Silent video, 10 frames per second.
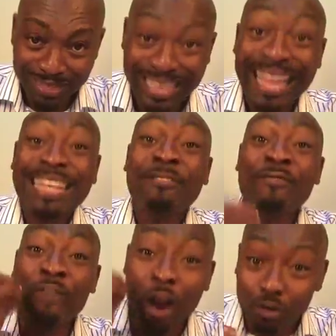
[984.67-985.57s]

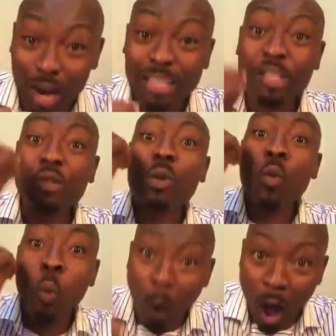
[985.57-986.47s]
carnivorous
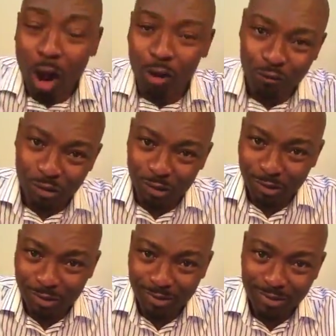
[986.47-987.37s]

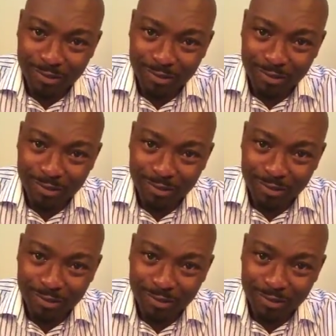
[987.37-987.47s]
wolves,